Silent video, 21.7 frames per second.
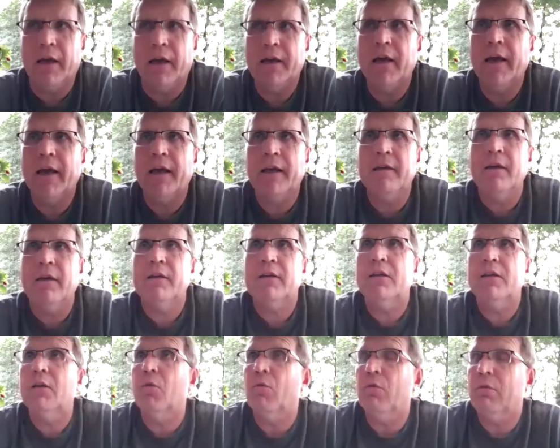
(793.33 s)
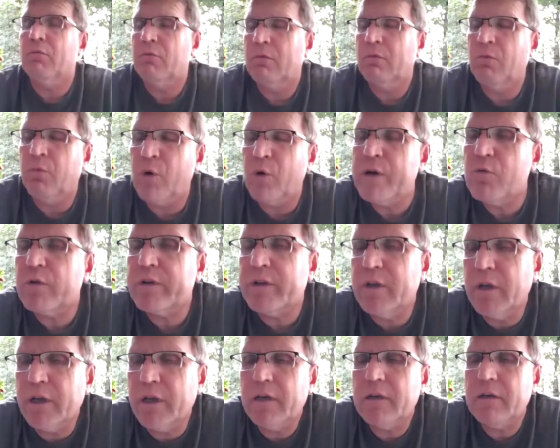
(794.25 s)
it, we
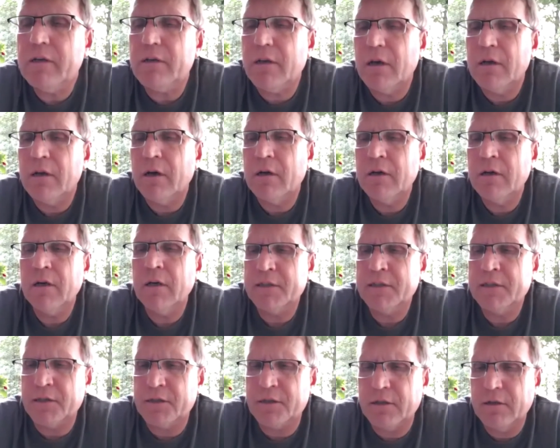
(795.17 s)
would need a